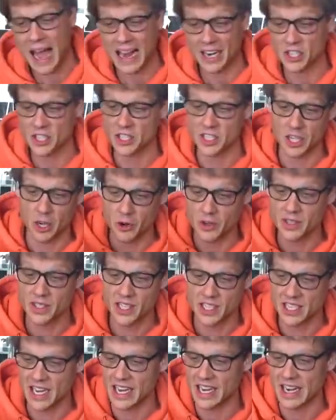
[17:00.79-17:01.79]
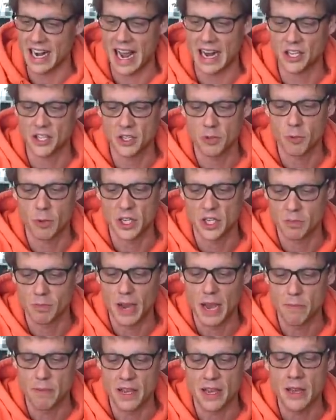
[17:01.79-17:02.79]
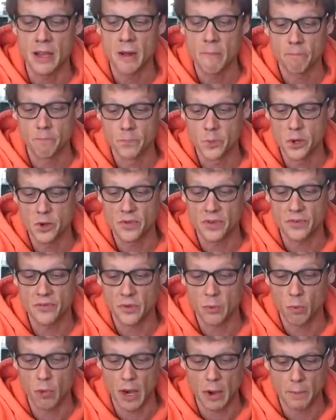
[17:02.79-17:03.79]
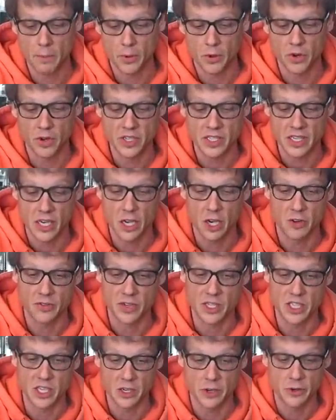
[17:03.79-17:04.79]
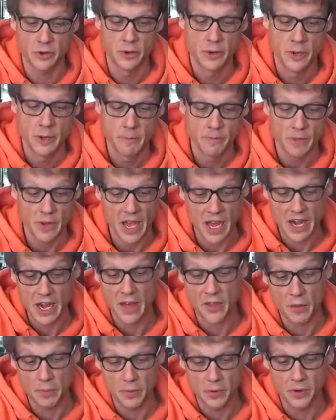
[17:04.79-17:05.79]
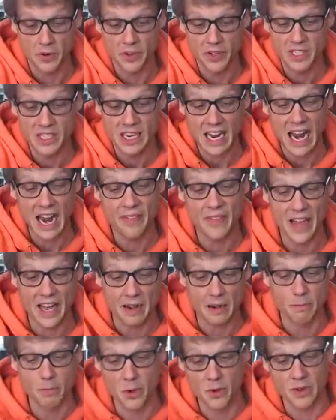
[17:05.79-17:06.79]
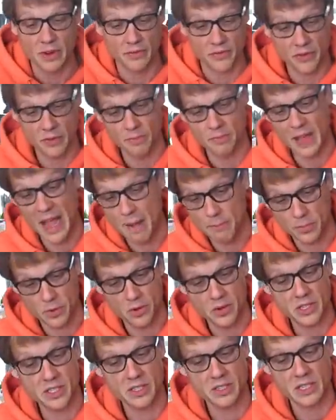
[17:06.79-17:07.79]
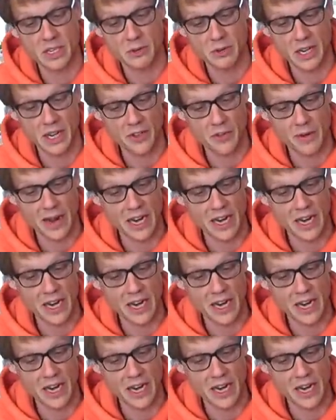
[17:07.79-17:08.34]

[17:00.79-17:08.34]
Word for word: action tokens to take an action, which might be moving from one board over to another board, and then moving from that board and doing another